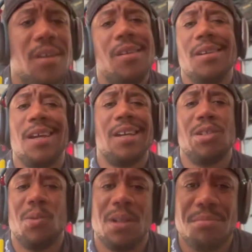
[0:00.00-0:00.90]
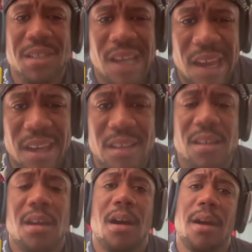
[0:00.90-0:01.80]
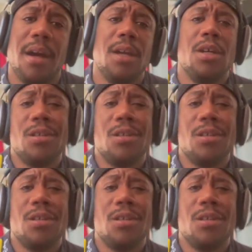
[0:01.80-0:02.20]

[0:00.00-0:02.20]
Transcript: you guys know what I'm saying, alright?